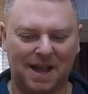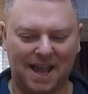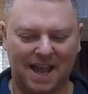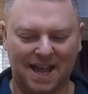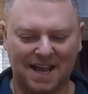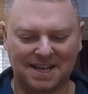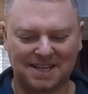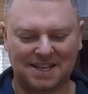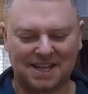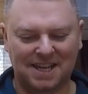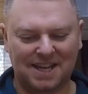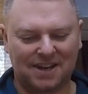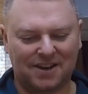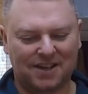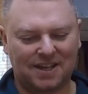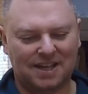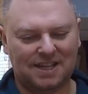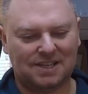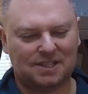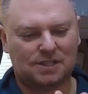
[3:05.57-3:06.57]
idea
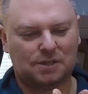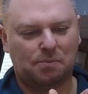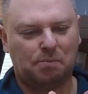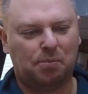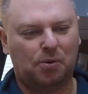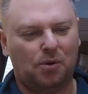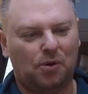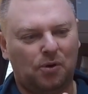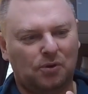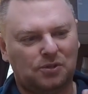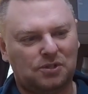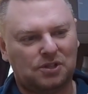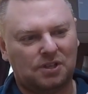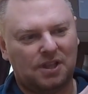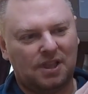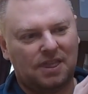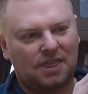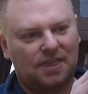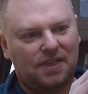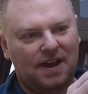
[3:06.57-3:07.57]
is to put
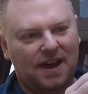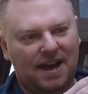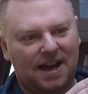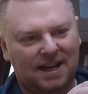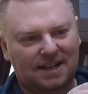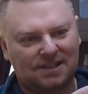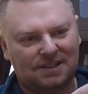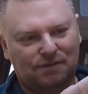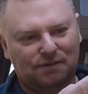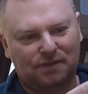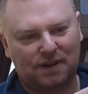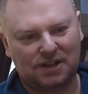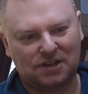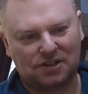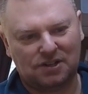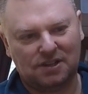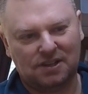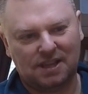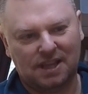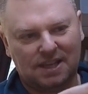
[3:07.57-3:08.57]
that,
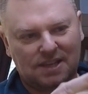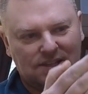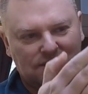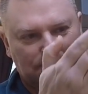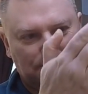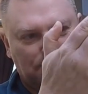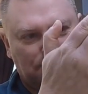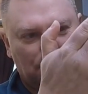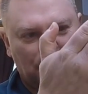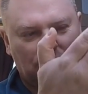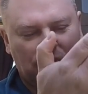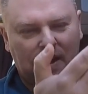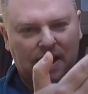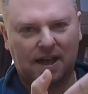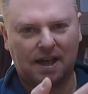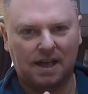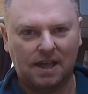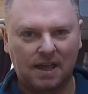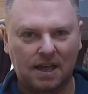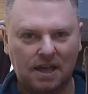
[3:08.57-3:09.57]
fashion this, and put that
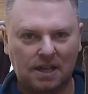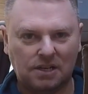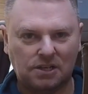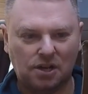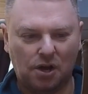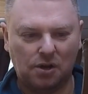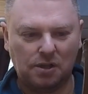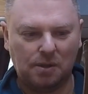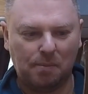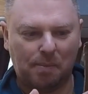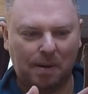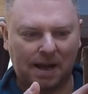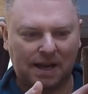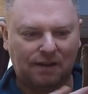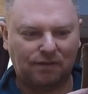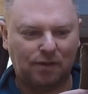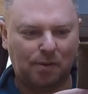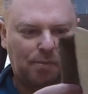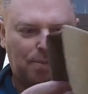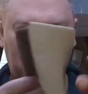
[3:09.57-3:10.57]
down the back of
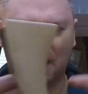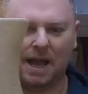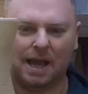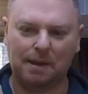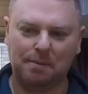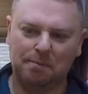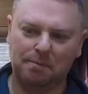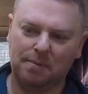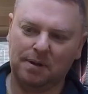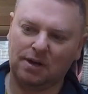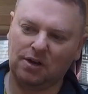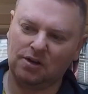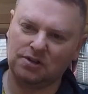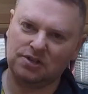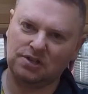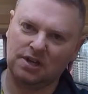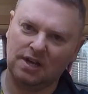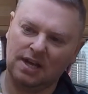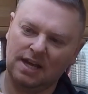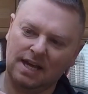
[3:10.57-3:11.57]
the pipe because
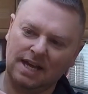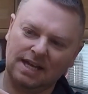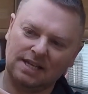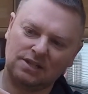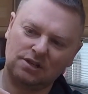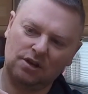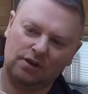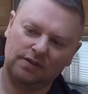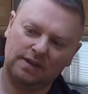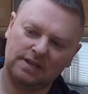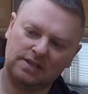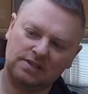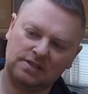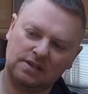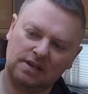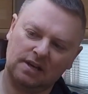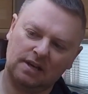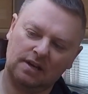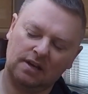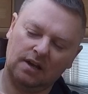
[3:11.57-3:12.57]
it's got this
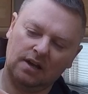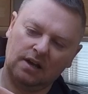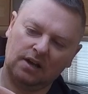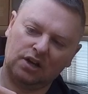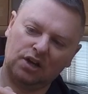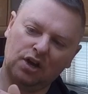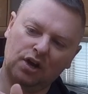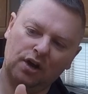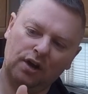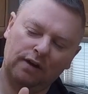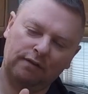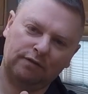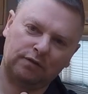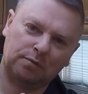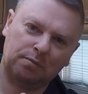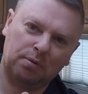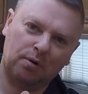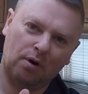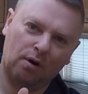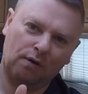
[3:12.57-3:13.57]
uh, curved
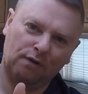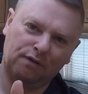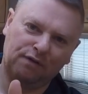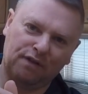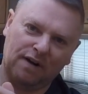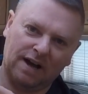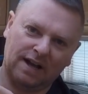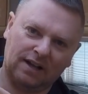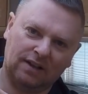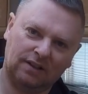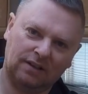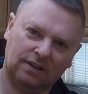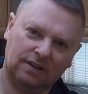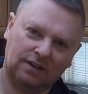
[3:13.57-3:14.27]
profile.